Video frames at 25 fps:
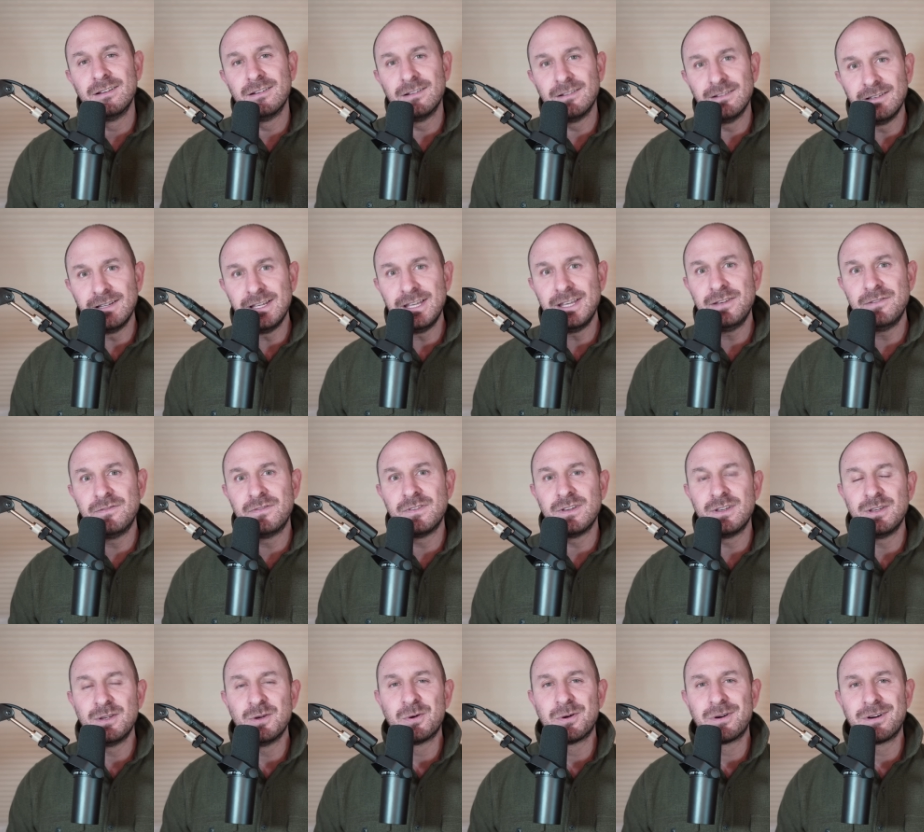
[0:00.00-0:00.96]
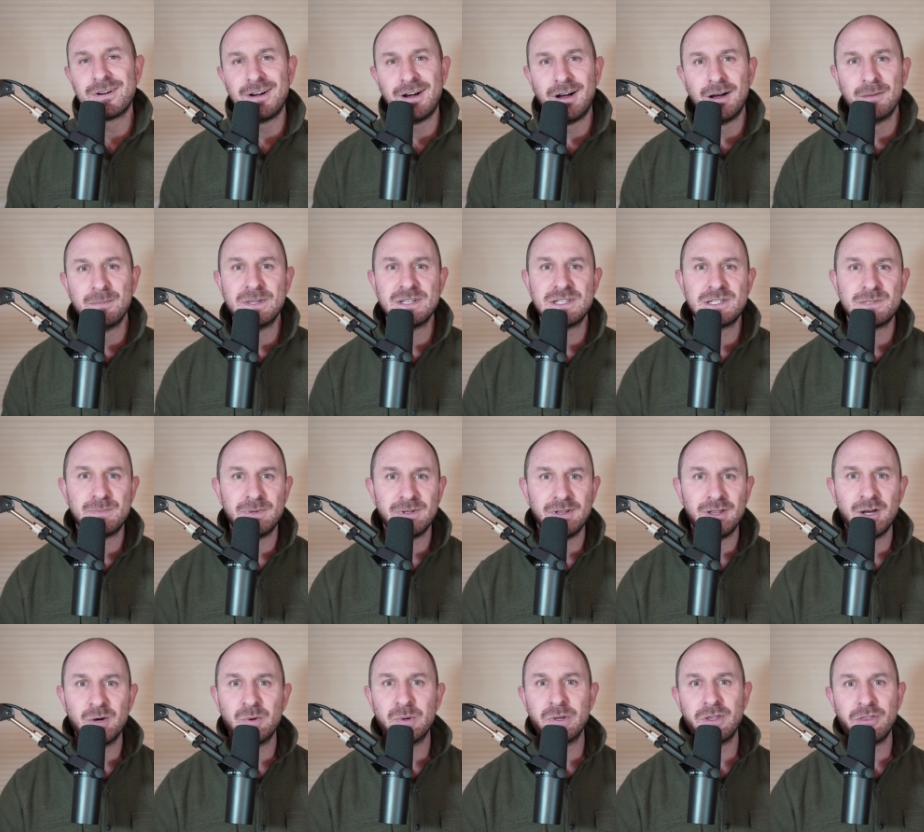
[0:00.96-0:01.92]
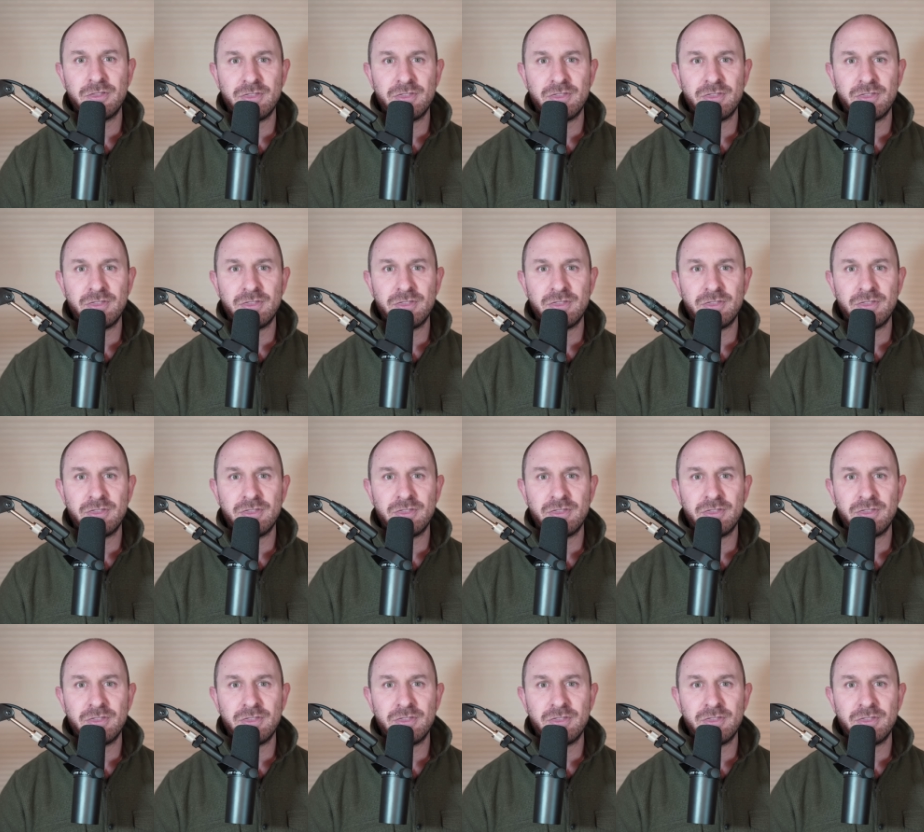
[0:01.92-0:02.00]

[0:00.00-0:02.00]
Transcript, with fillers: Leave your comments below what you